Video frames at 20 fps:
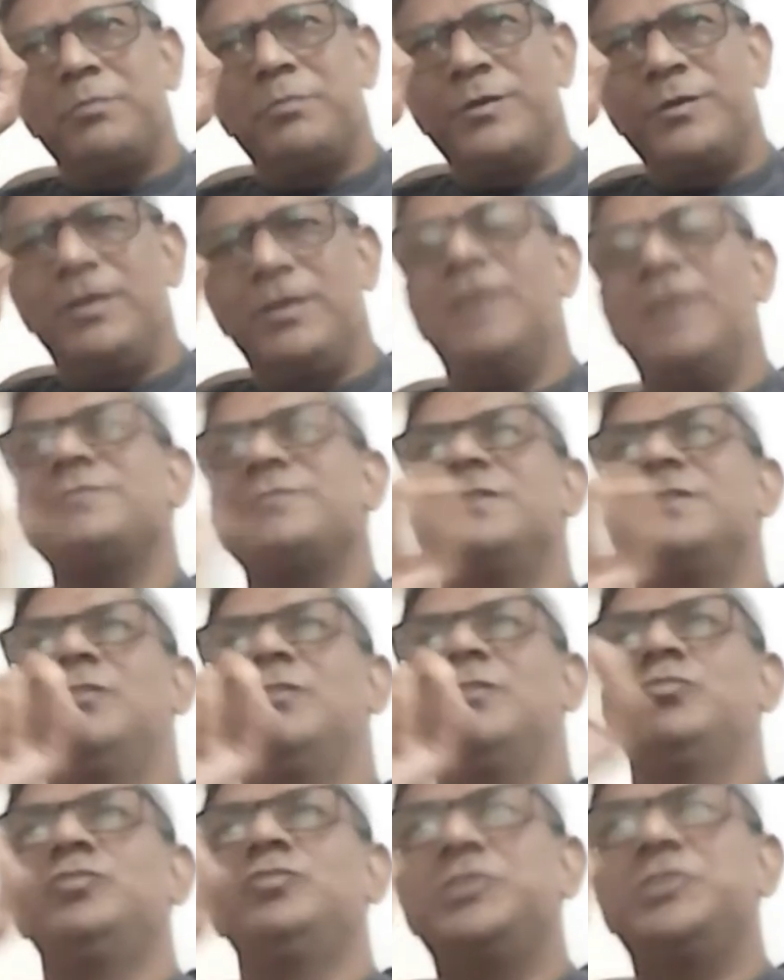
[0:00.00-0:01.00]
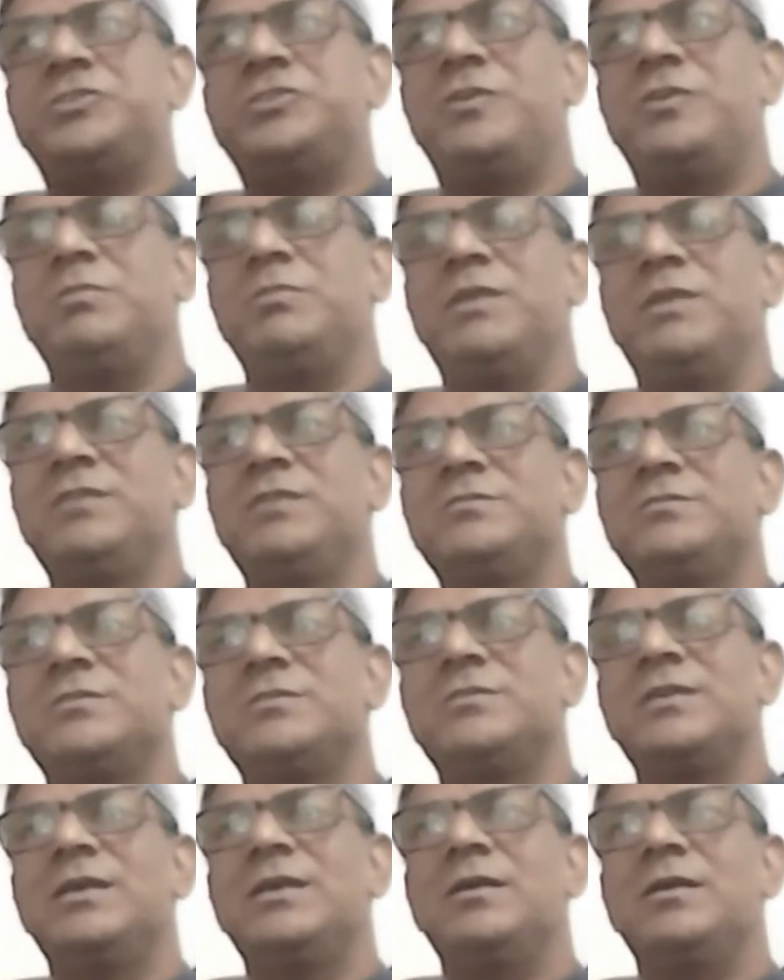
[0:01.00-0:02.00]
particular sound
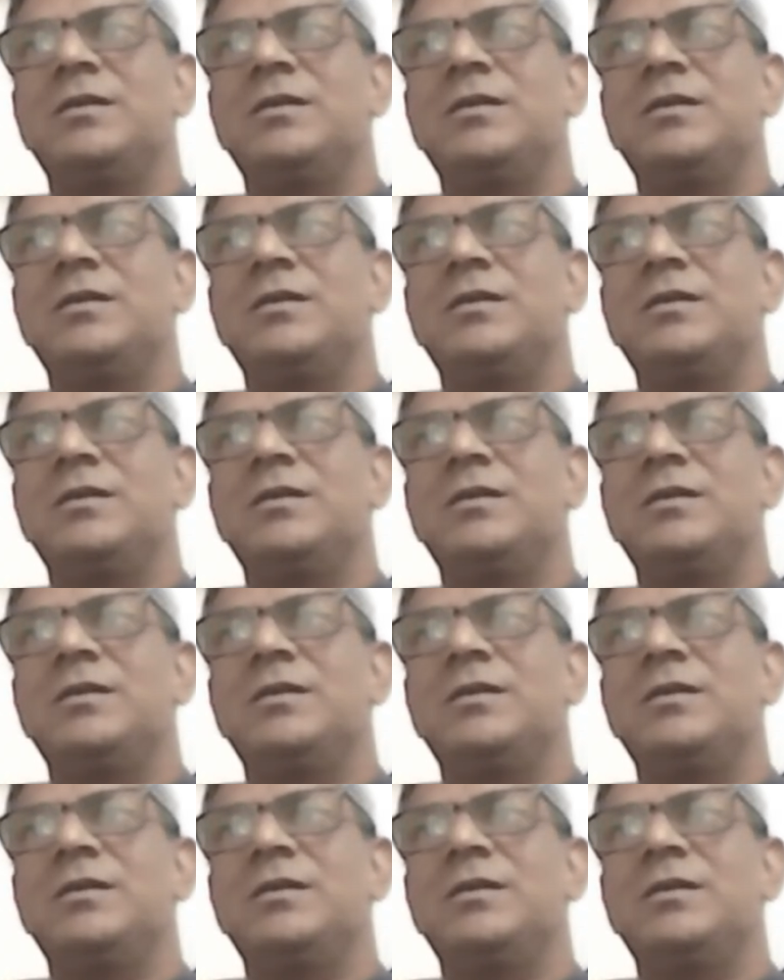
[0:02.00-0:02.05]
determines